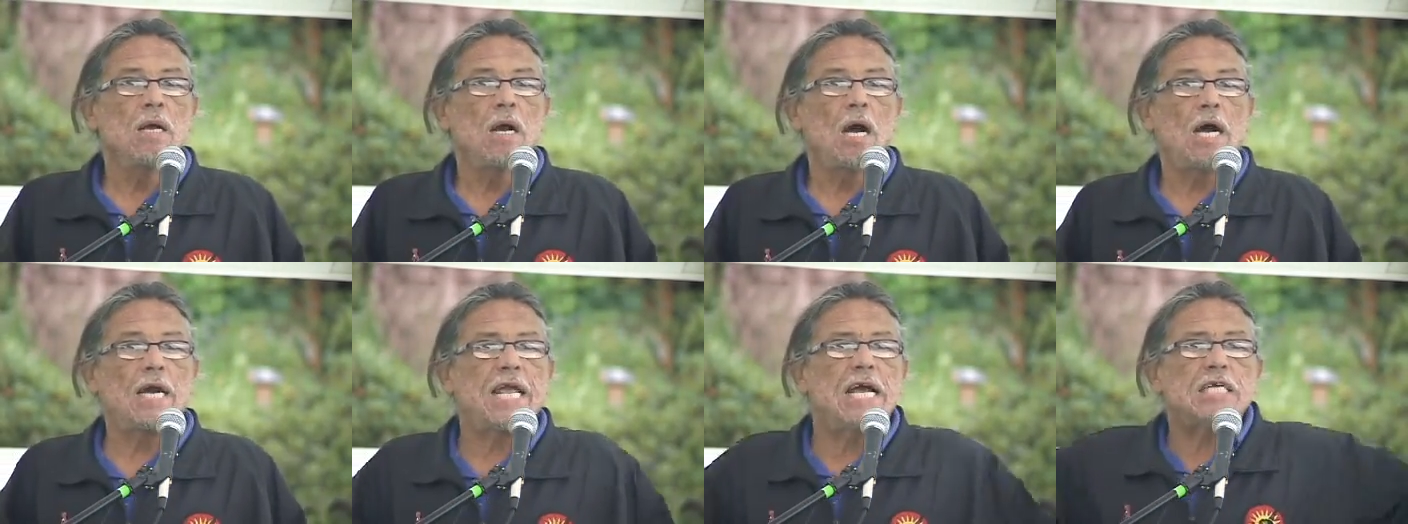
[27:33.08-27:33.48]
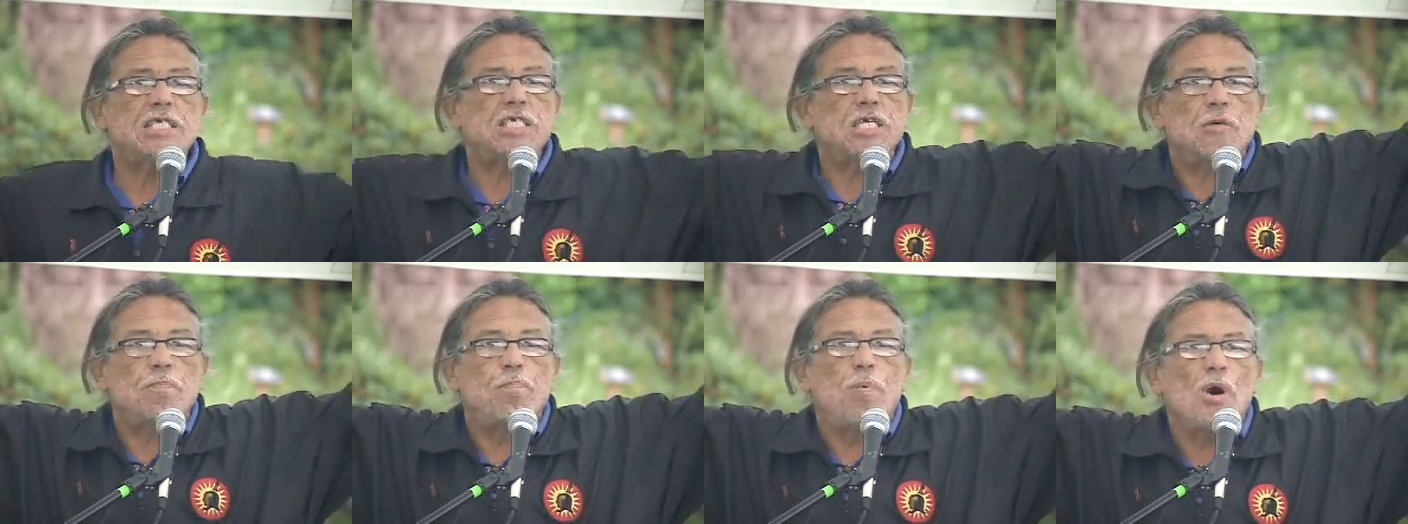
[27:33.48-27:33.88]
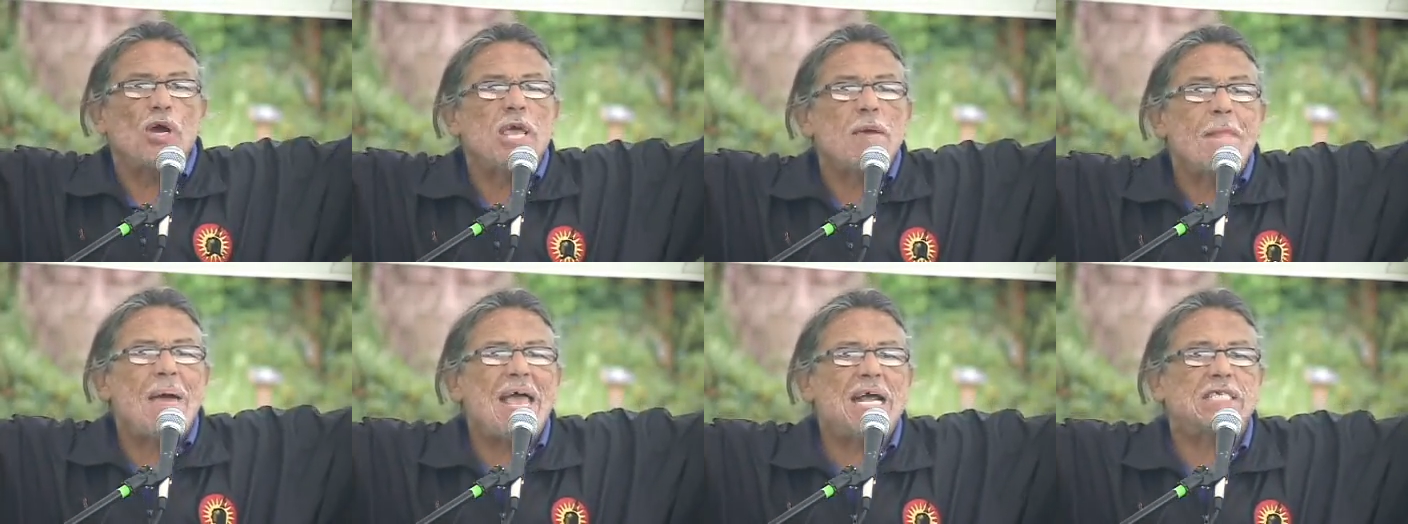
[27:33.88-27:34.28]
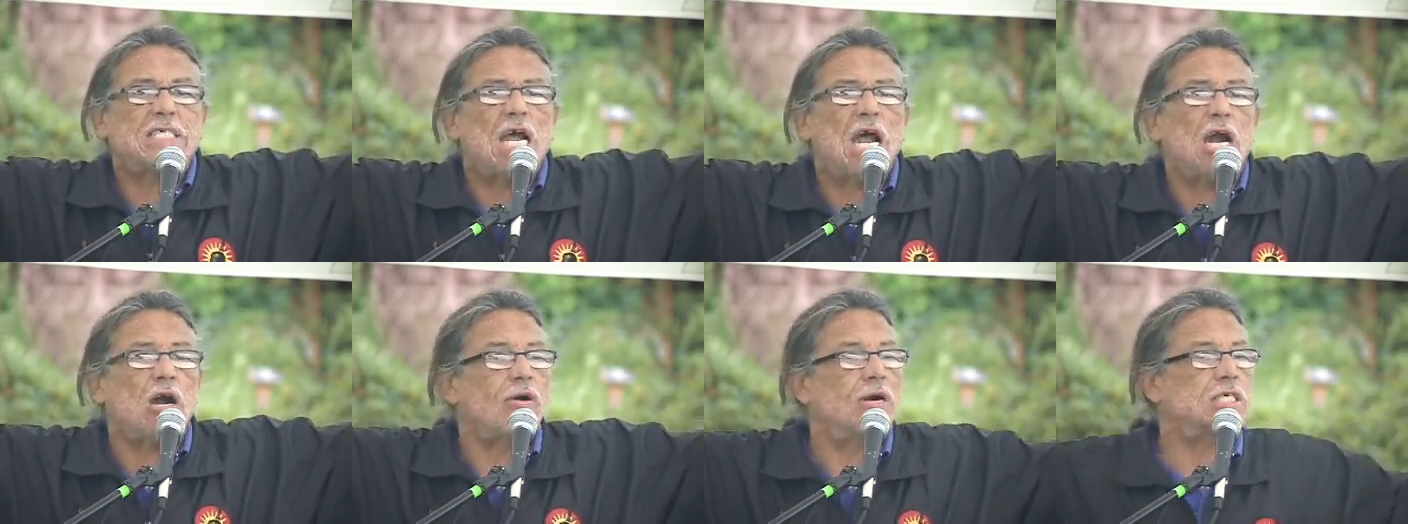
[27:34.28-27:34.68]
against the boogeyman
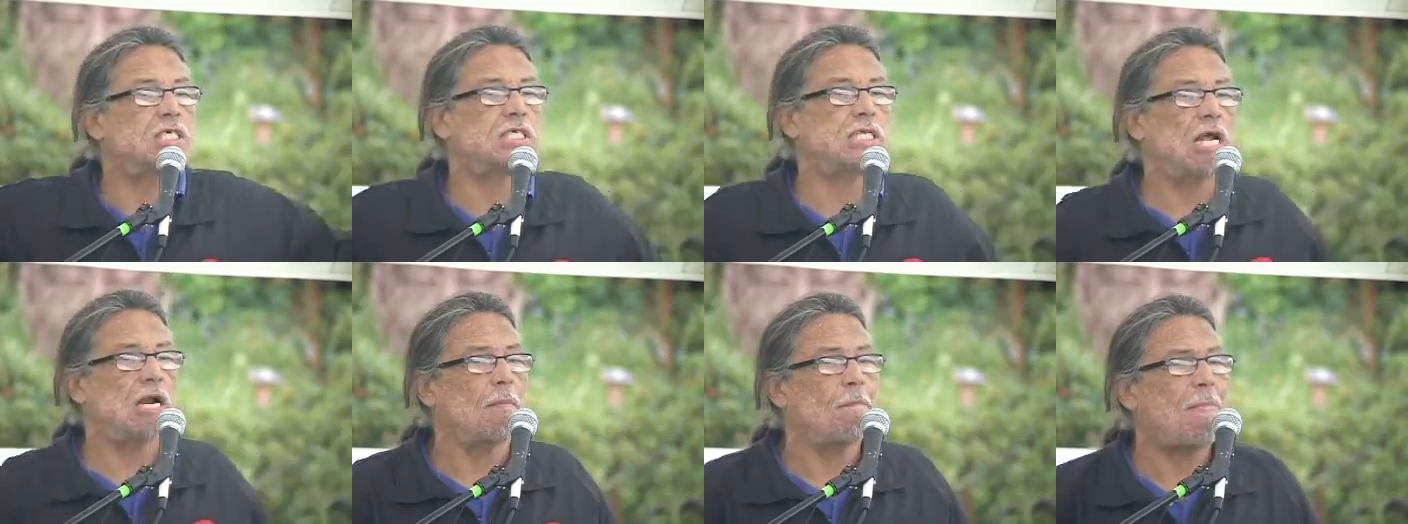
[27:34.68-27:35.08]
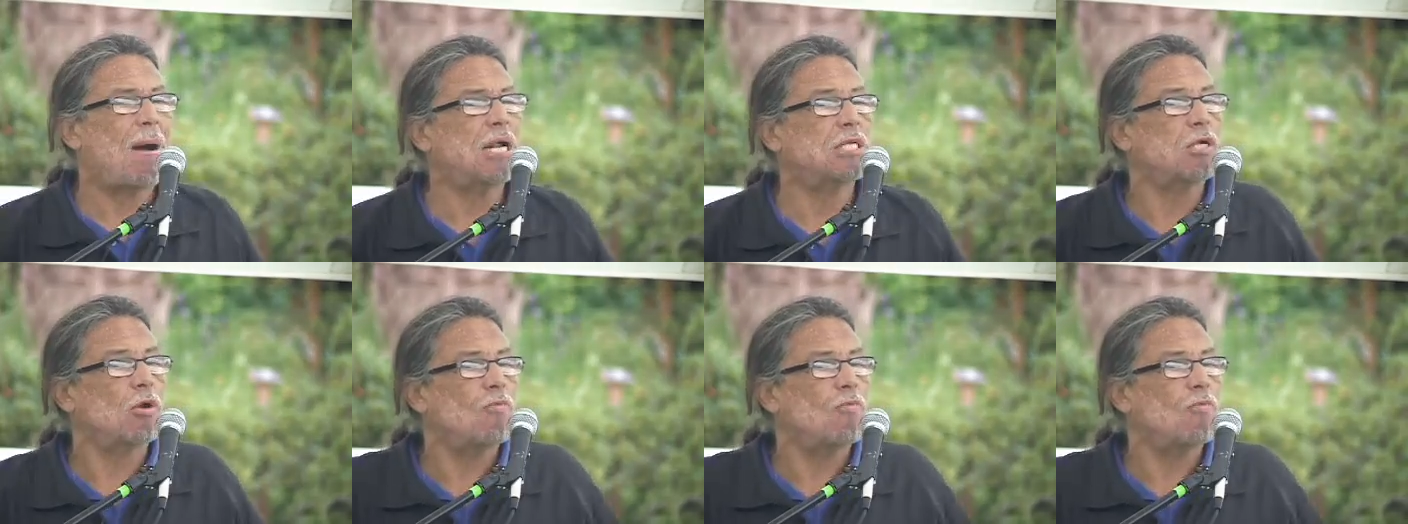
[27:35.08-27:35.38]
terrorists that are about